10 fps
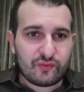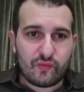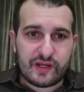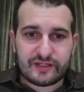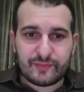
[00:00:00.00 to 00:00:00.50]

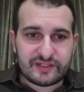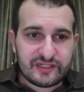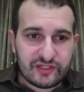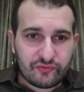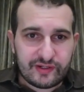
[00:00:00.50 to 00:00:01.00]
while the
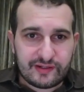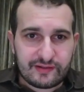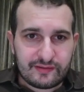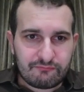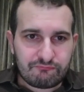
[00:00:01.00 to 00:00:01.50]
material
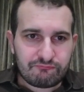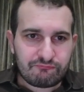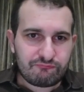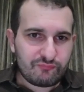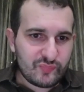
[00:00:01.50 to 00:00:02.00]

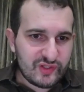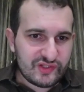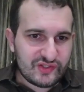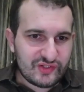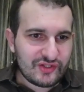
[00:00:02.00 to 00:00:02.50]

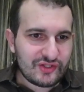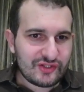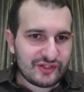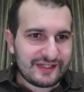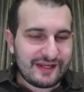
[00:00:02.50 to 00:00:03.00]
is
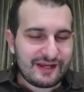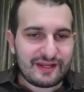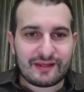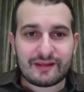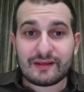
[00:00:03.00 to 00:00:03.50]
clearly